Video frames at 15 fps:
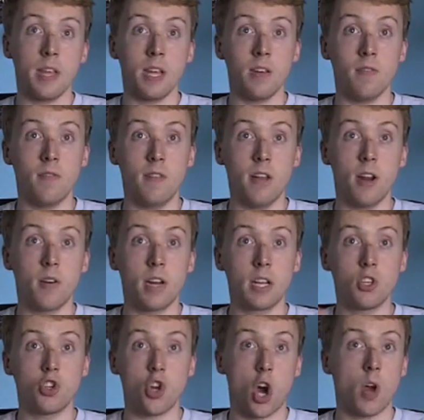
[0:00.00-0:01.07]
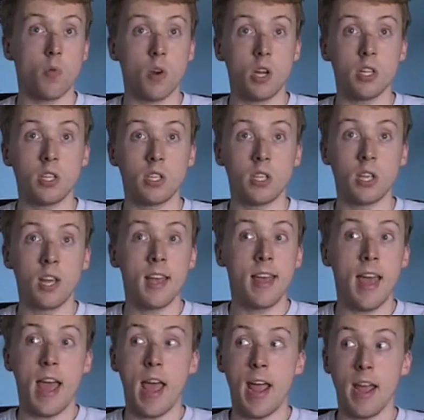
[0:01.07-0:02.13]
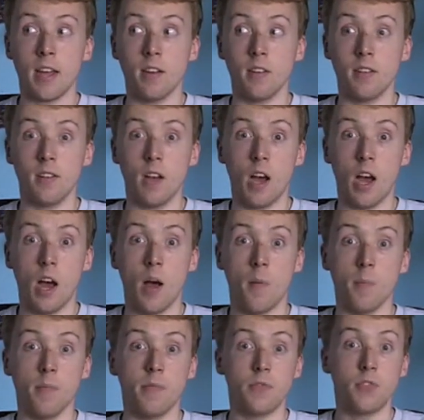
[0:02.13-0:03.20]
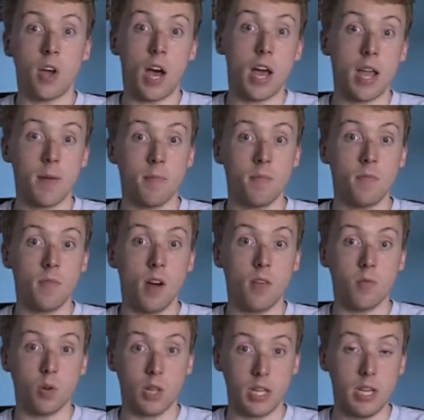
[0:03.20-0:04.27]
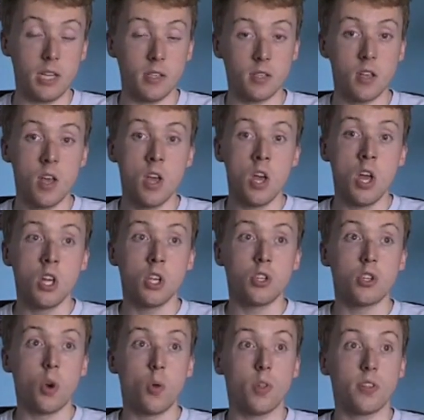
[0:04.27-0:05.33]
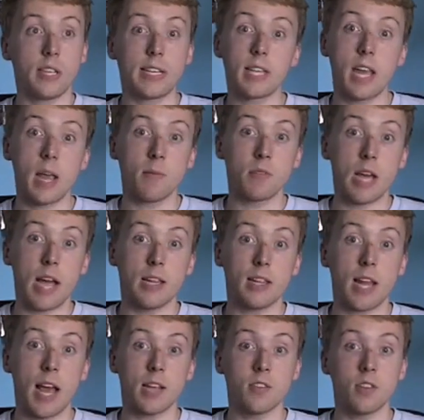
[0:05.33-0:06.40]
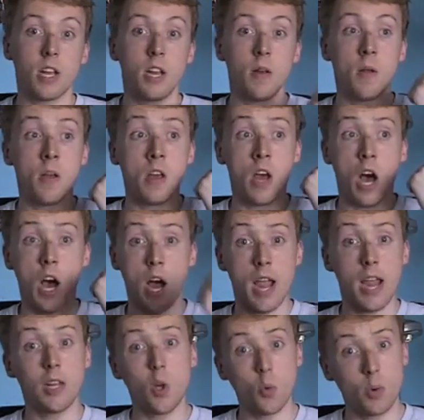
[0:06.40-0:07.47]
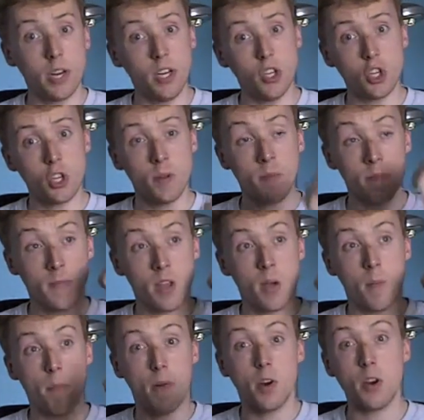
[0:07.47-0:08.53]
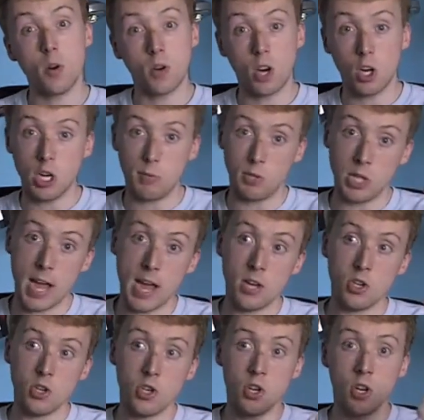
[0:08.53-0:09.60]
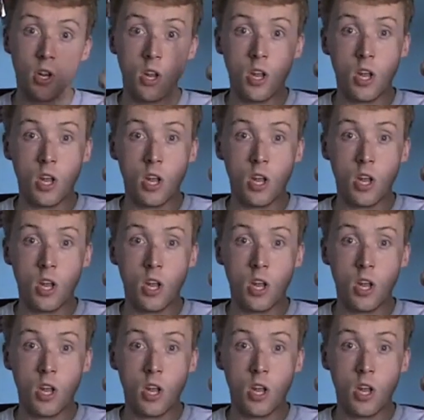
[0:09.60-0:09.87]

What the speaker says: in various genres and time of release. So the 6 games I had last night: Halo Reach, Mario Kart Double Dash,